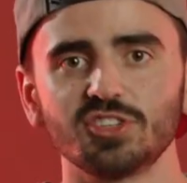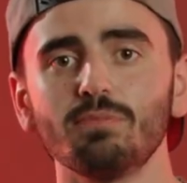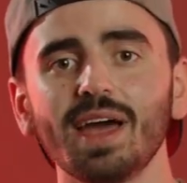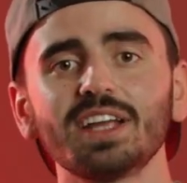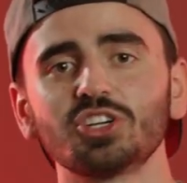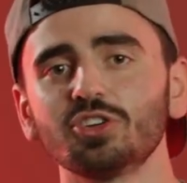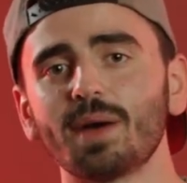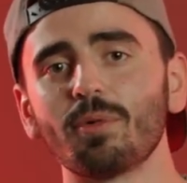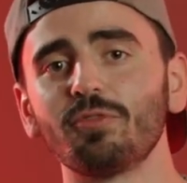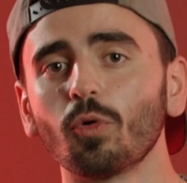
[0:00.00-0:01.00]
so make sure
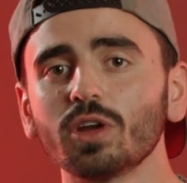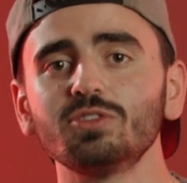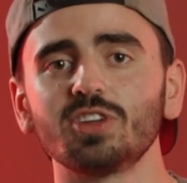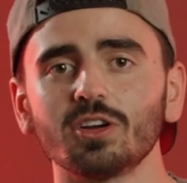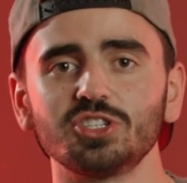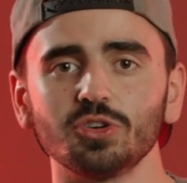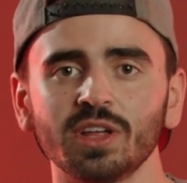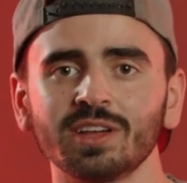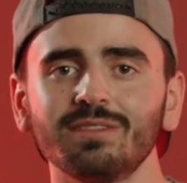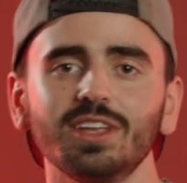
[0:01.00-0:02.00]
that before you start
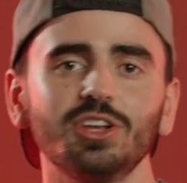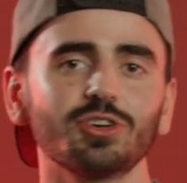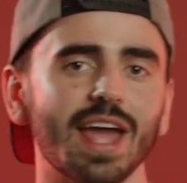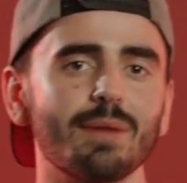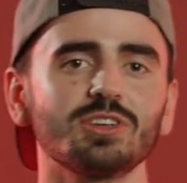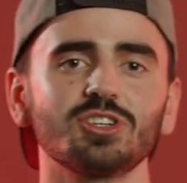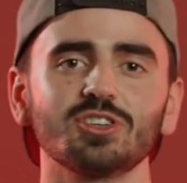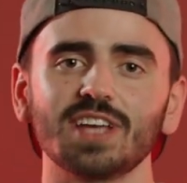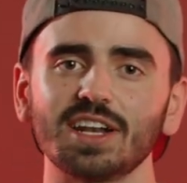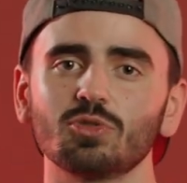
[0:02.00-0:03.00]
shooting, your cameras are
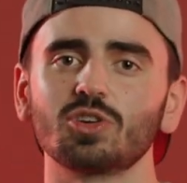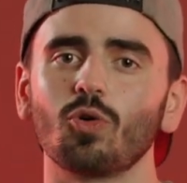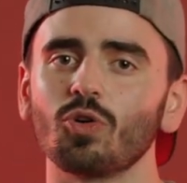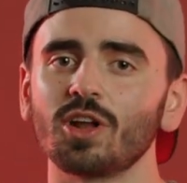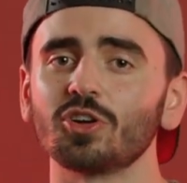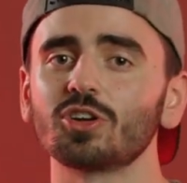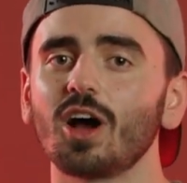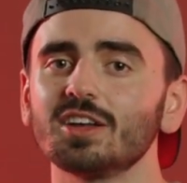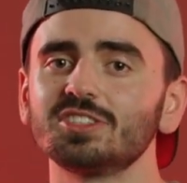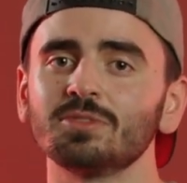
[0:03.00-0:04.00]
set to record under
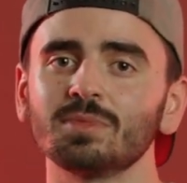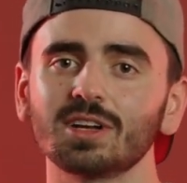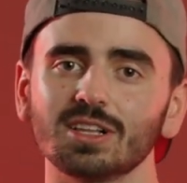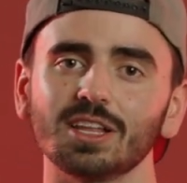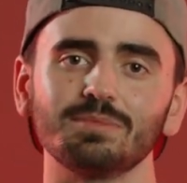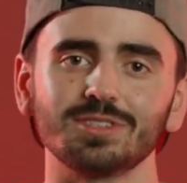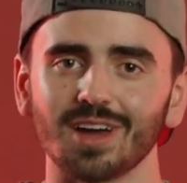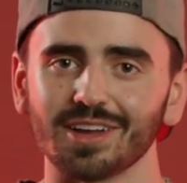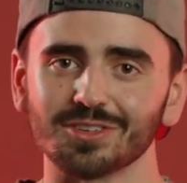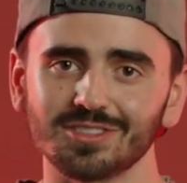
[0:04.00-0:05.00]
custom clip
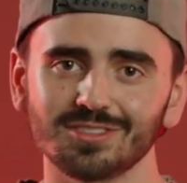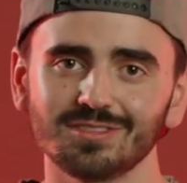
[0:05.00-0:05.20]
titles.